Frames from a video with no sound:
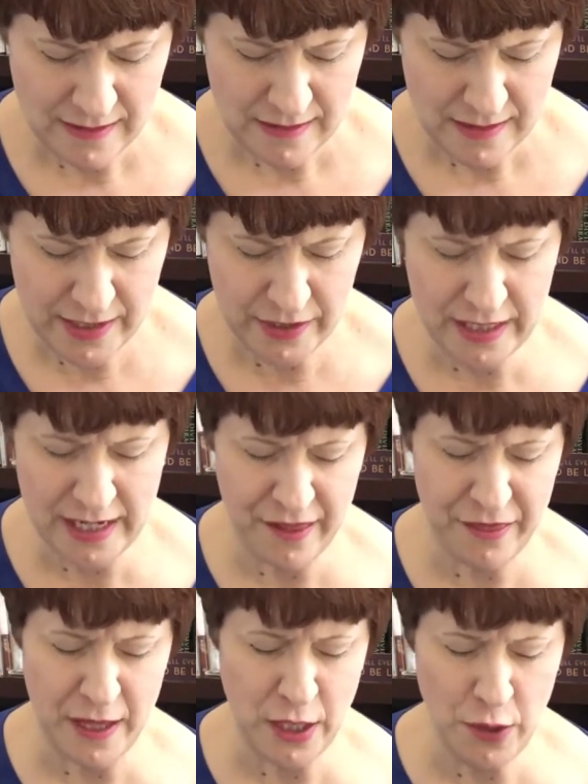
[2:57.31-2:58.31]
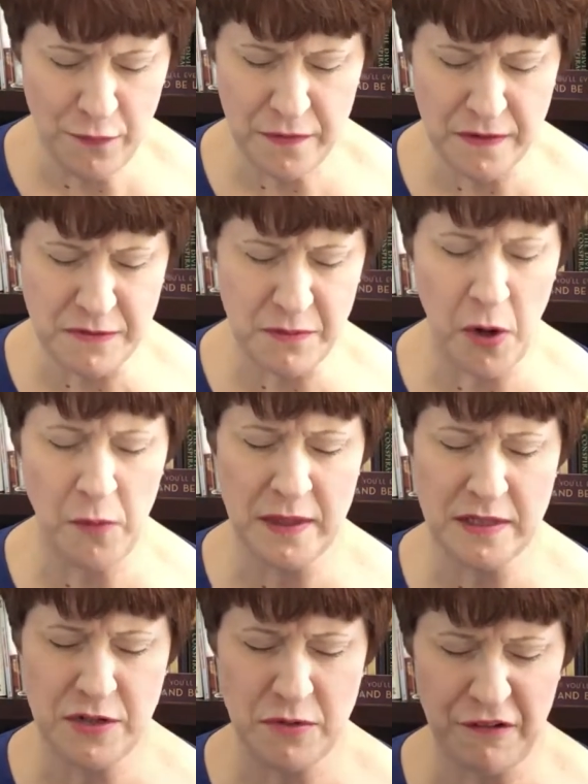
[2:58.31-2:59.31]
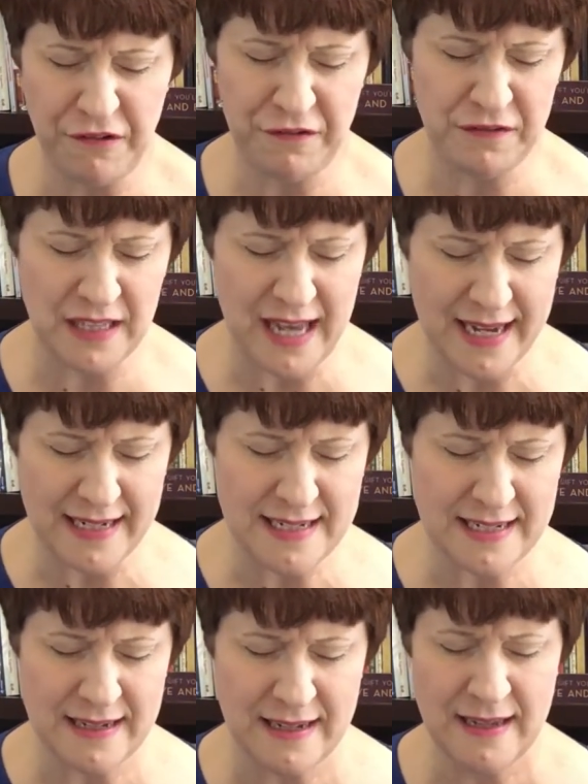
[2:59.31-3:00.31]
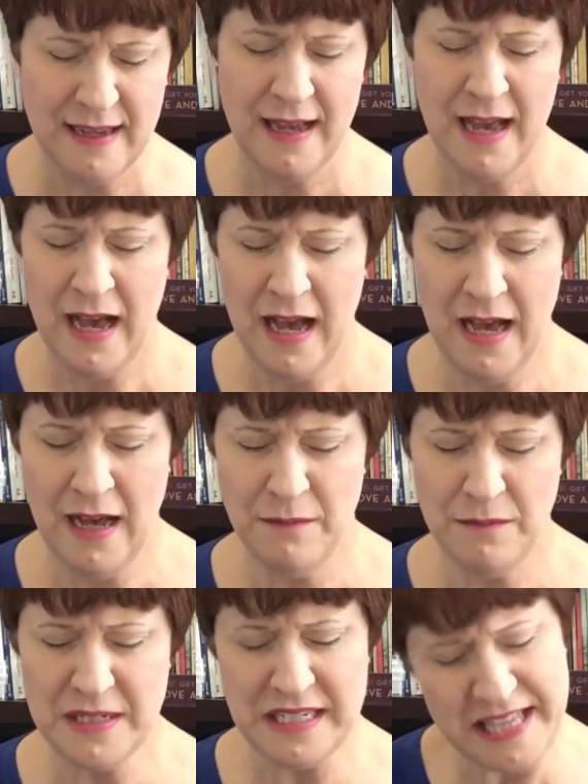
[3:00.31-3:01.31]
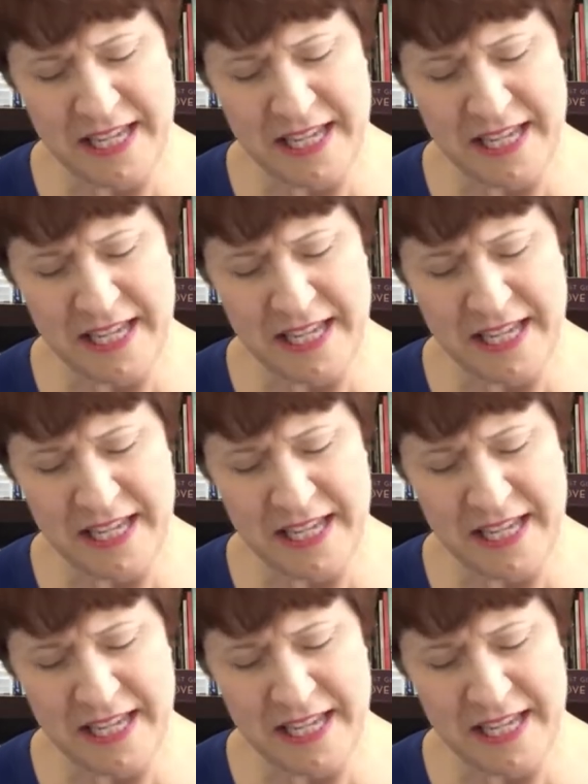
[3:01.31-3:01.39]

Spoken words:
Dear God, thank you for this moment to reflect, to think